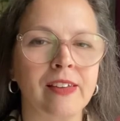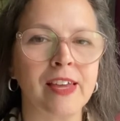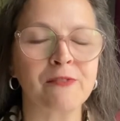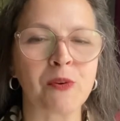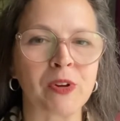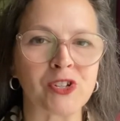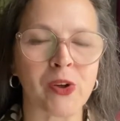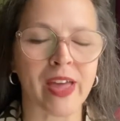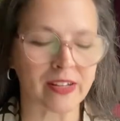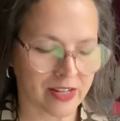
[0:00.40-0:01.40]
Hey everyone,
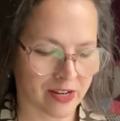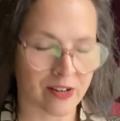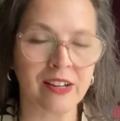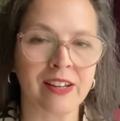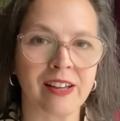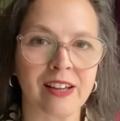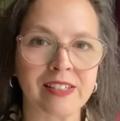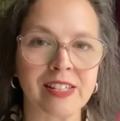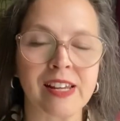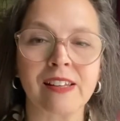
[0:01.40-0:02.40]
Johanna here.
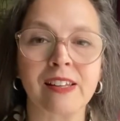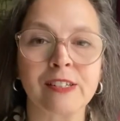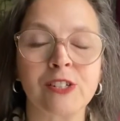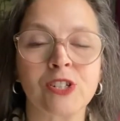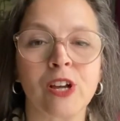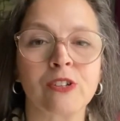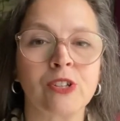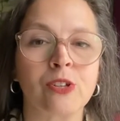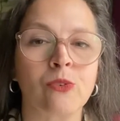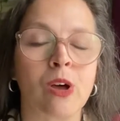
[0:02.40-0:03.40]
Today I'd like to talk
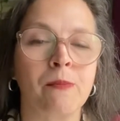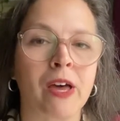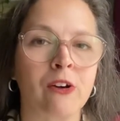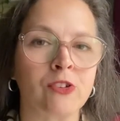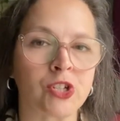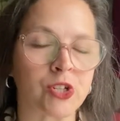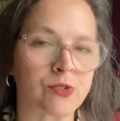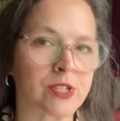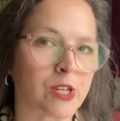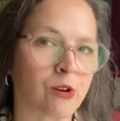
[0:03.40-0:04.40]
to you about
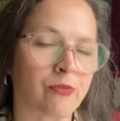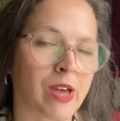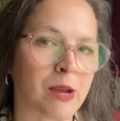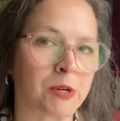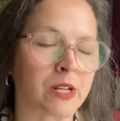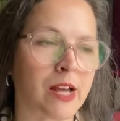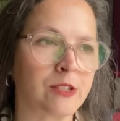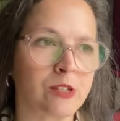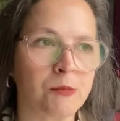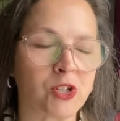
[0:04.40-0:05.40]
choosing your fabric.
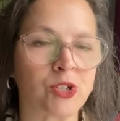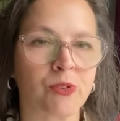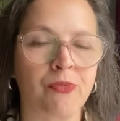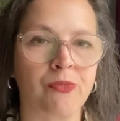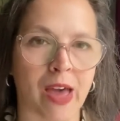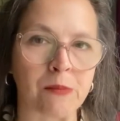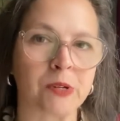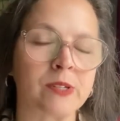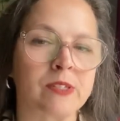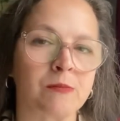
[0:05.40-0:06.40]
Not so much the
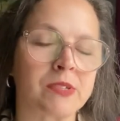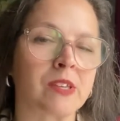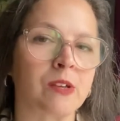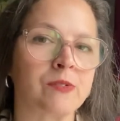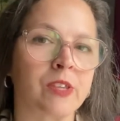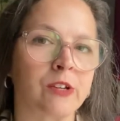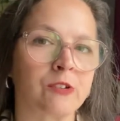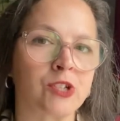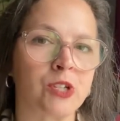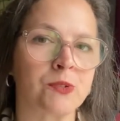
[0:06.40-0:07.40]
fabrics themselves that you're
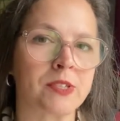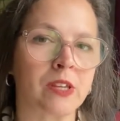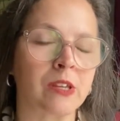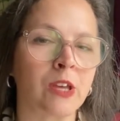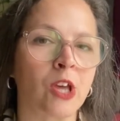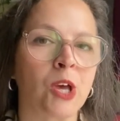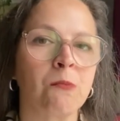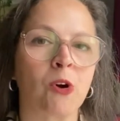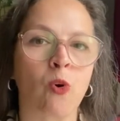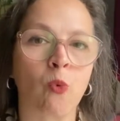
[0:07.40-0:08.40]
choosing,
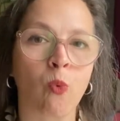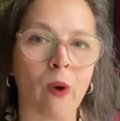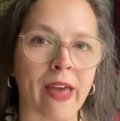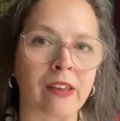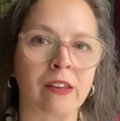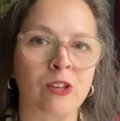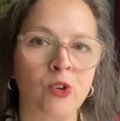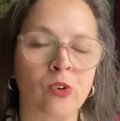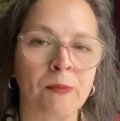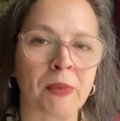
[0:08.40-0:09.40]
but when
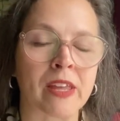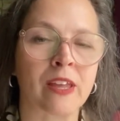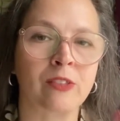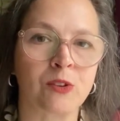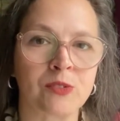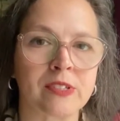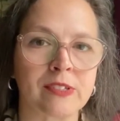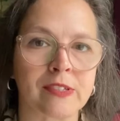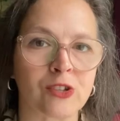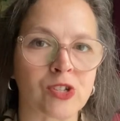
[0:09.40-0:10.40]
you are making those
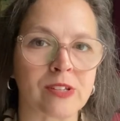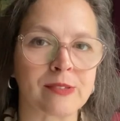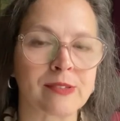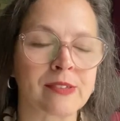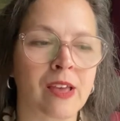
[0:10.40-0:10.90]
decisions.